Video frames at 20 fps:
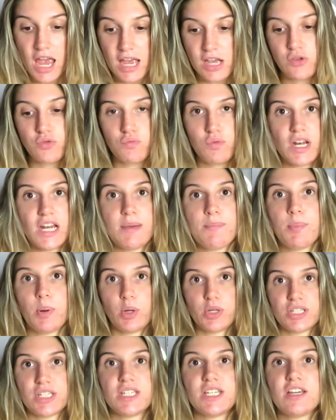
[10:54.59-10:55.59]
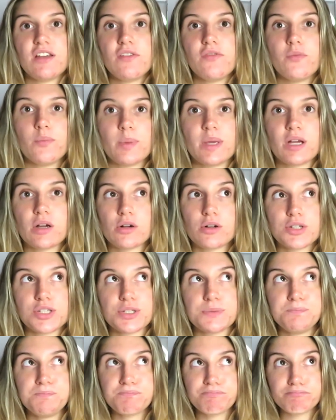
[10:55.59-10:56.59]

is really positive because